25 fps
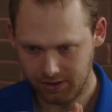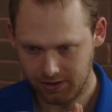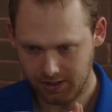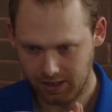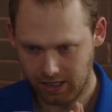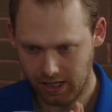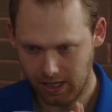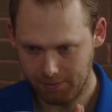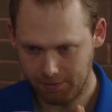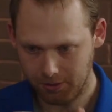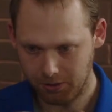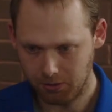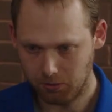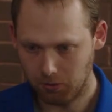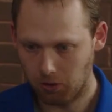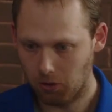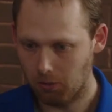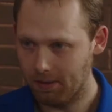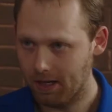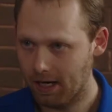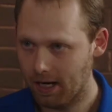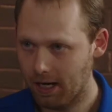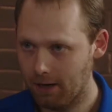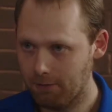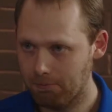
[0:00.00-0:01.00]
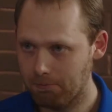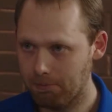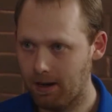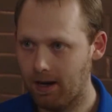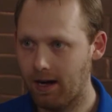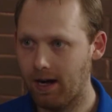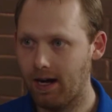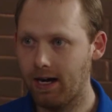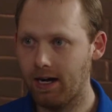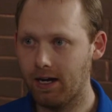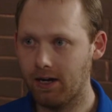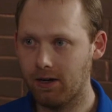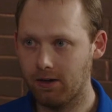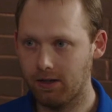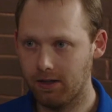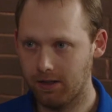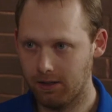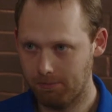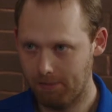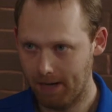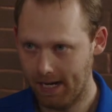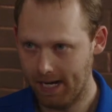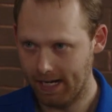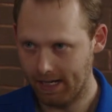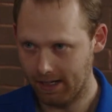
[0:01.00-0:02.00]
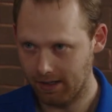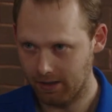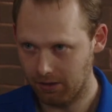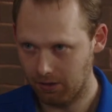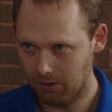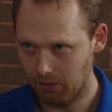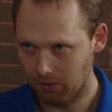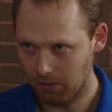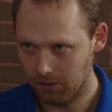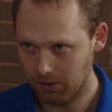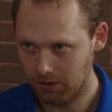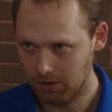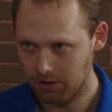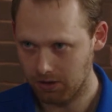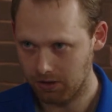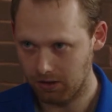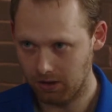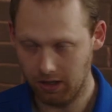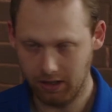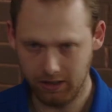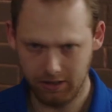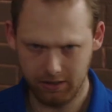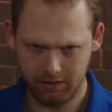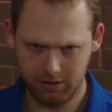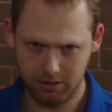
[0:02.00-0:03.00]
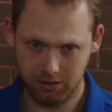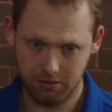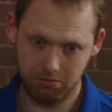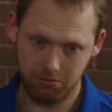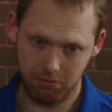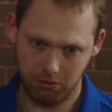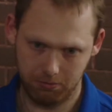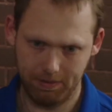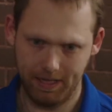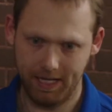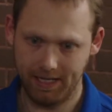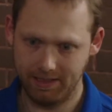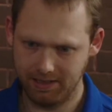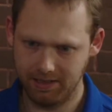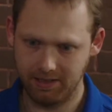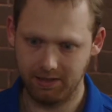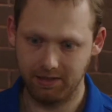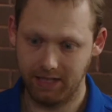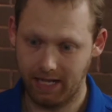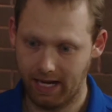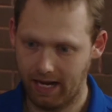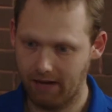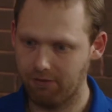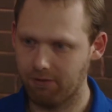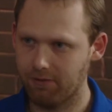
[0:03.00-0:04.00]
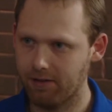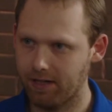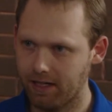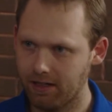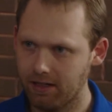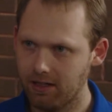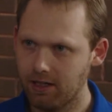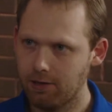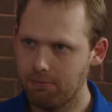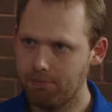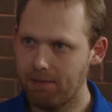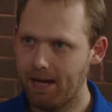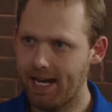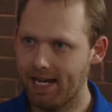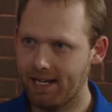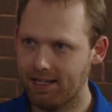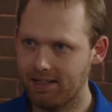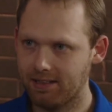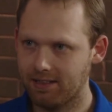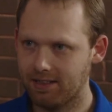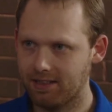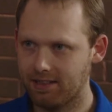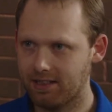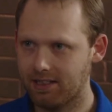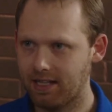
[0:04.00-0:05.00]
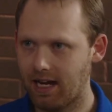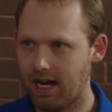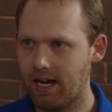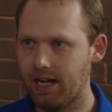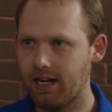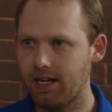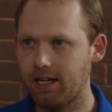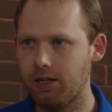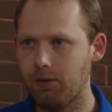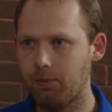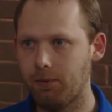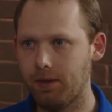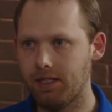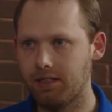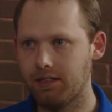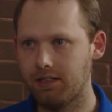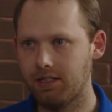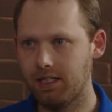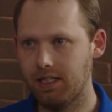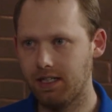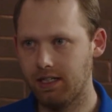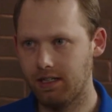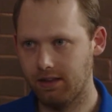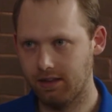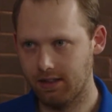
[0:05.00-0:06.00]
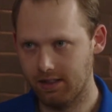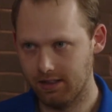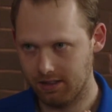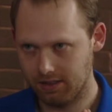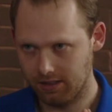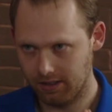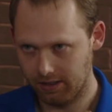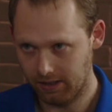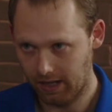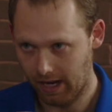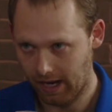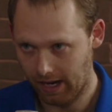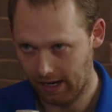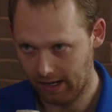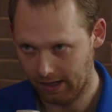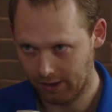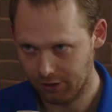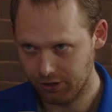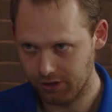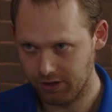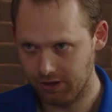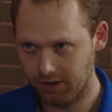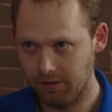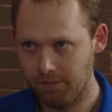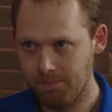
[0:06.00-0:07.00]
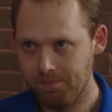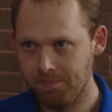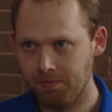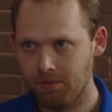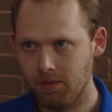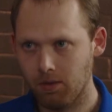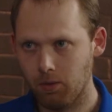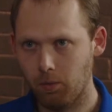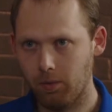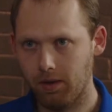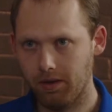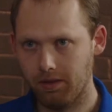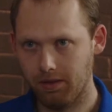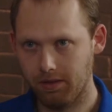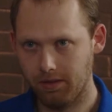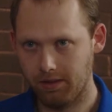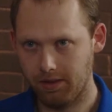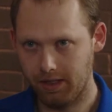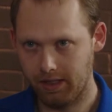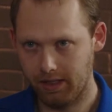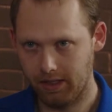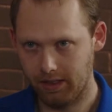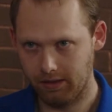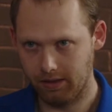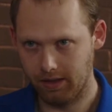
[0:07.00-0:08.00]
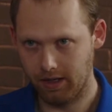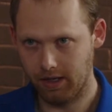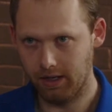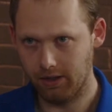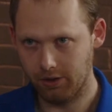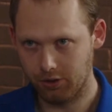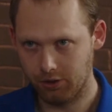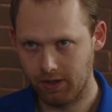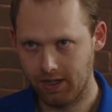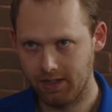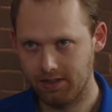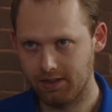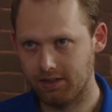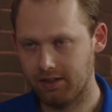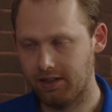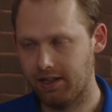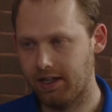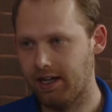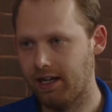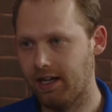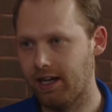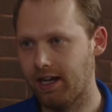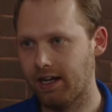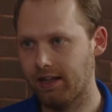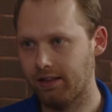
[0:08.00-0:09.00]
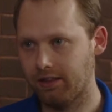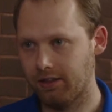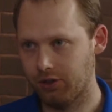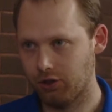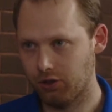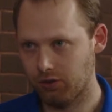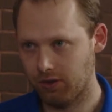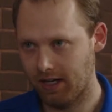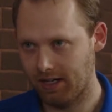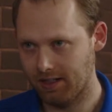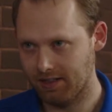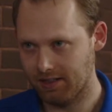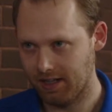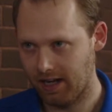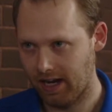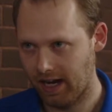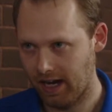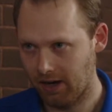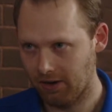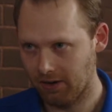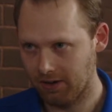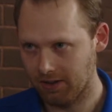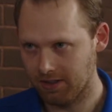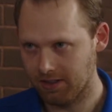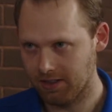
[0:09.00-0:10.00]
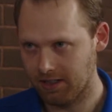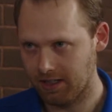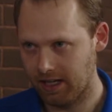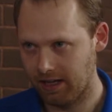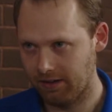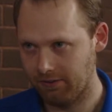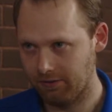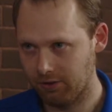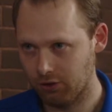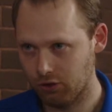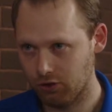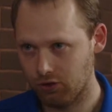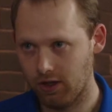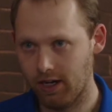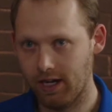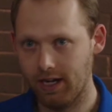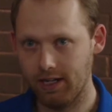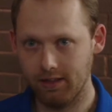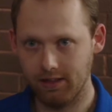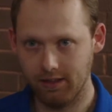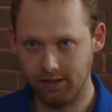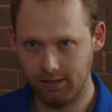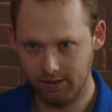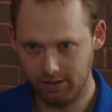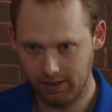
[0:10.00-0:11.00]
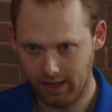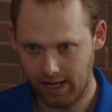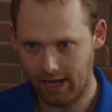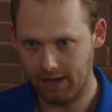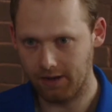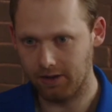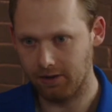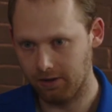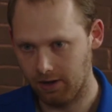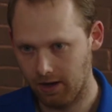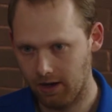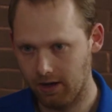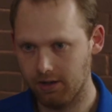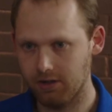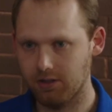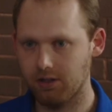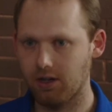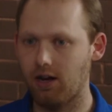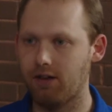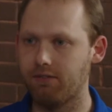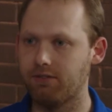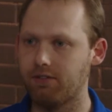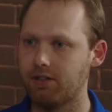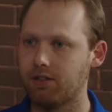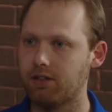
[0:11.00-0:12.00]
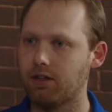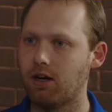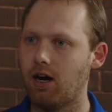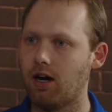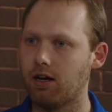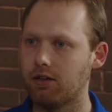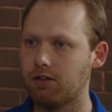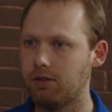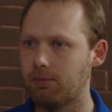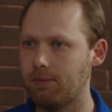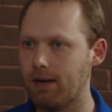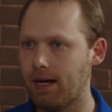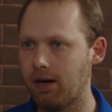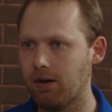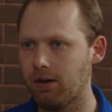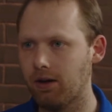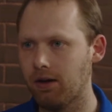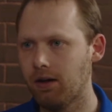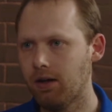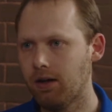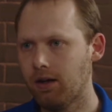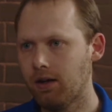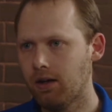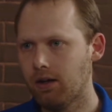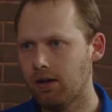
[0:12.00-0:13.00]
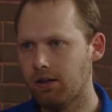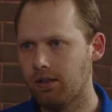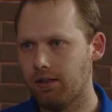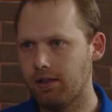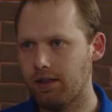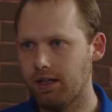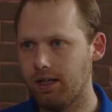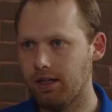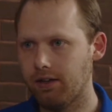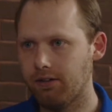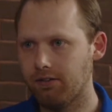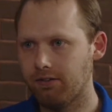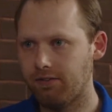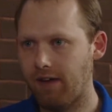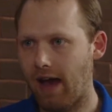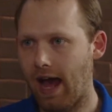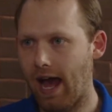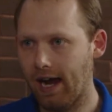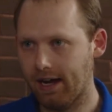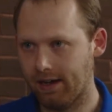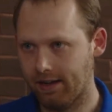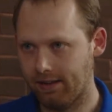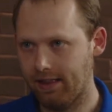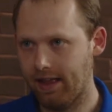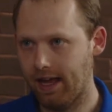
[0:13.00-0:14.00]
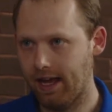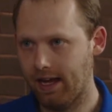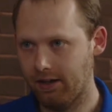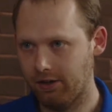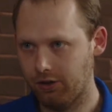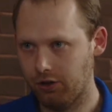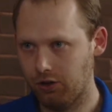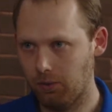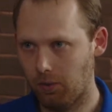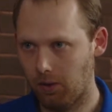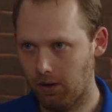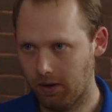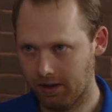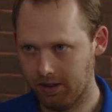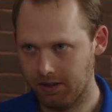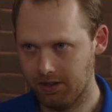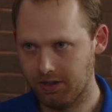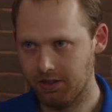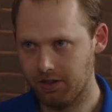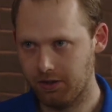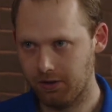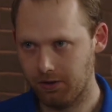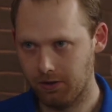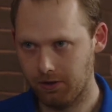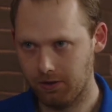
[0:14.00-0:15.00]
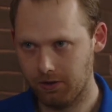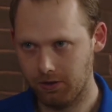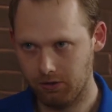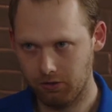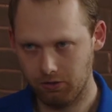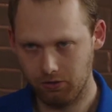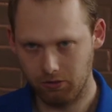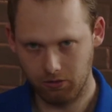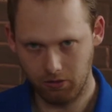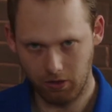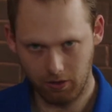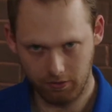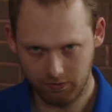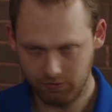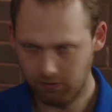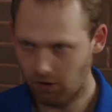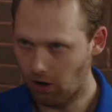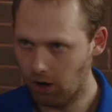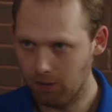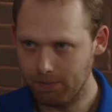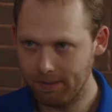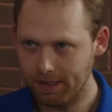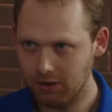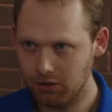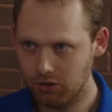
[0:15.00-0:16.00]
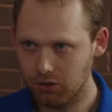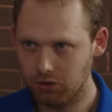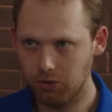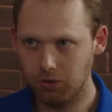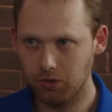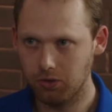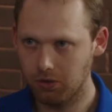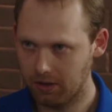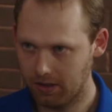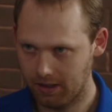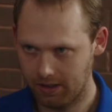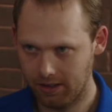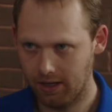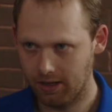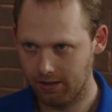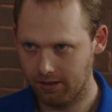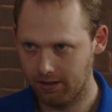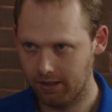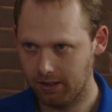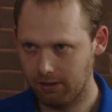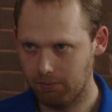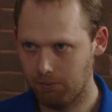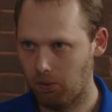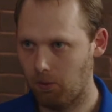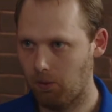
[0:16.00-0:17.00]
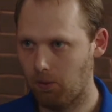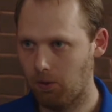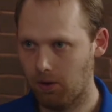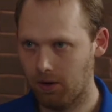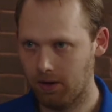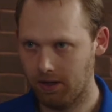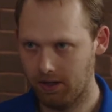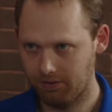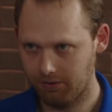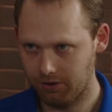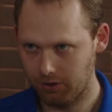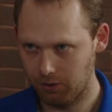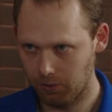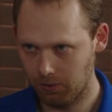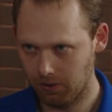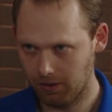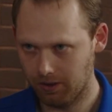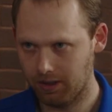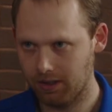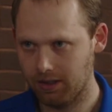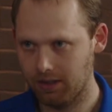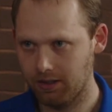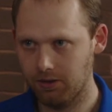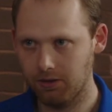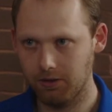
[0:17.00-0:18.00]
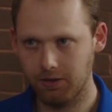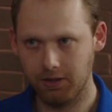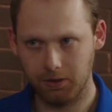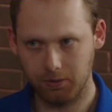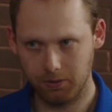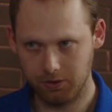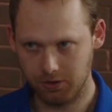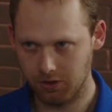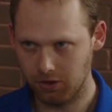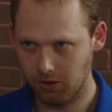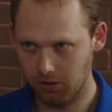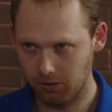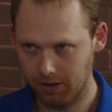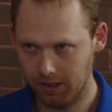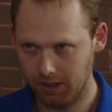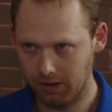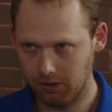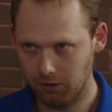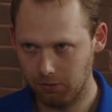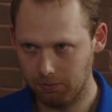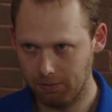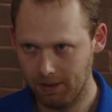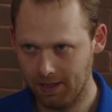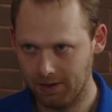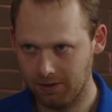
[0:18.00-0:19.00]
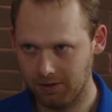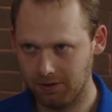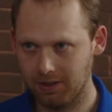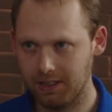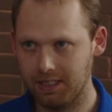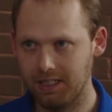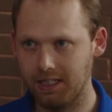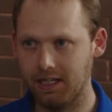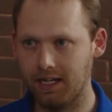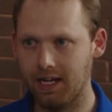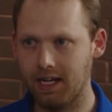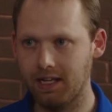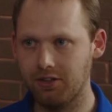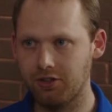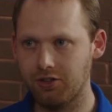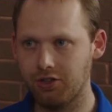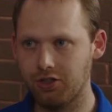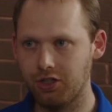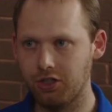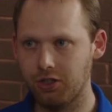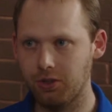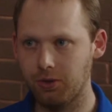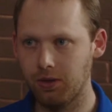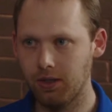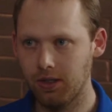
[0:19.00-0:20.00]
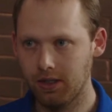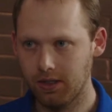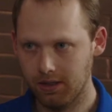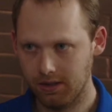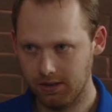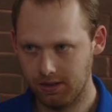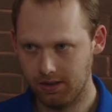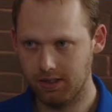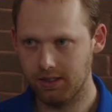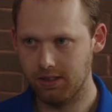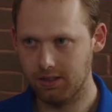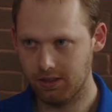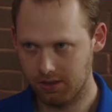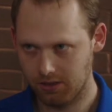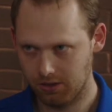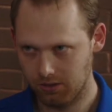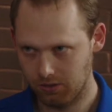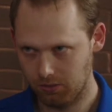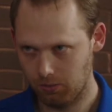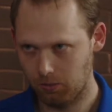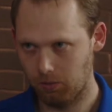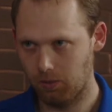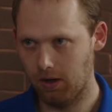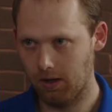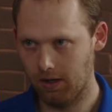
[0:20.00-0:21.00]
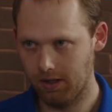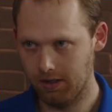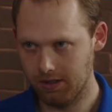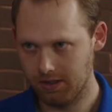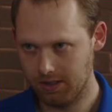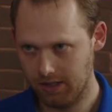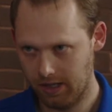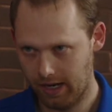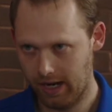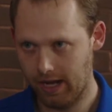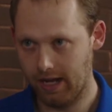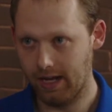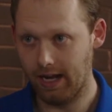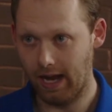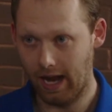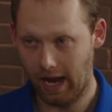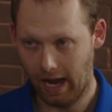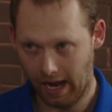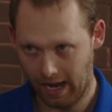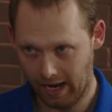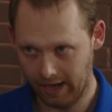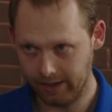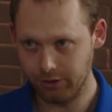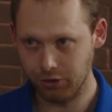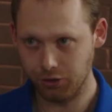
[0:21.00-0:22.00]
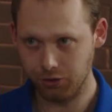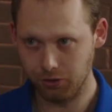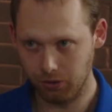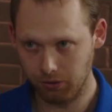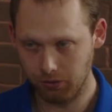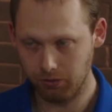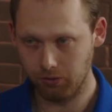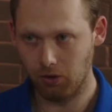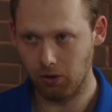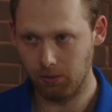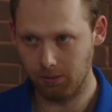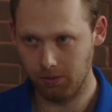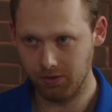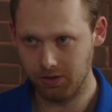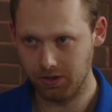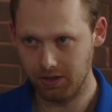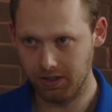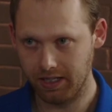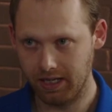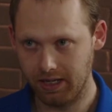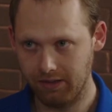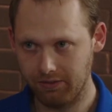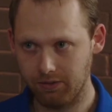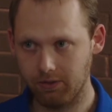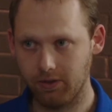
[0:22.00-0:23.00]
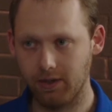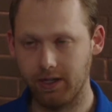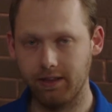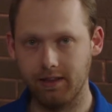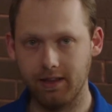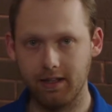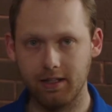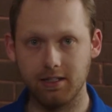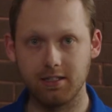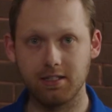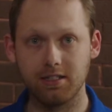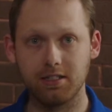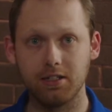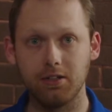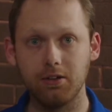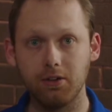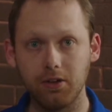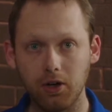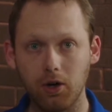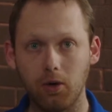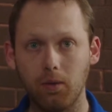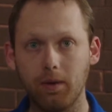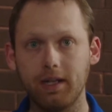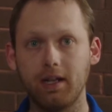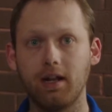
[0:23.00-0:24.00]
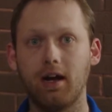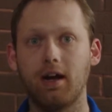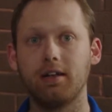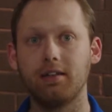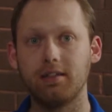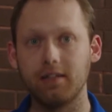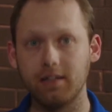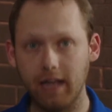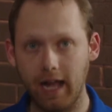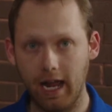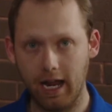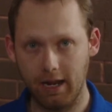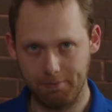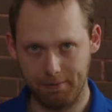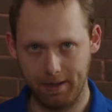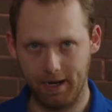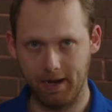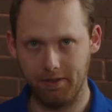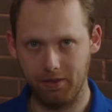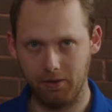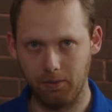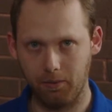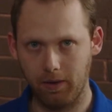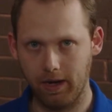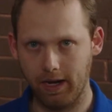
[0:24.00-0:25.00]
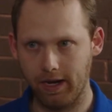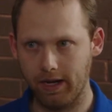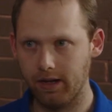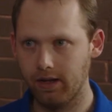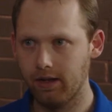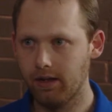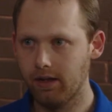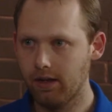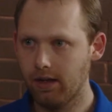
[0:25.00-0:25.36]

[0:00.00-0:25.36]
time of the Roman Empire and pagan Norse and, well, basically every pagan society. We see this in action with the transatlantic and the trans-Saharan slave trade, the latter not as often talked about. The fact that you are considered a farming tool and nothing more. If you were killed, there was no legal penalty against you. This was an actual form of slavery that's still going on today, by the way.